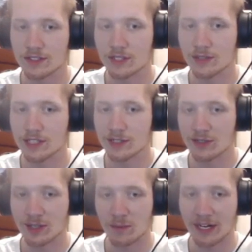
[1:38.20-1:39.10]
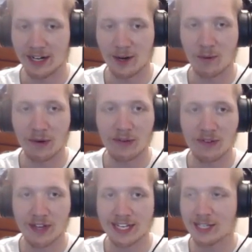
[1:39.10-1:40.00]
You really do look better. Well,
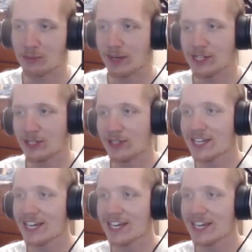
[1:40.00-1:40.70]
thank you, my dude.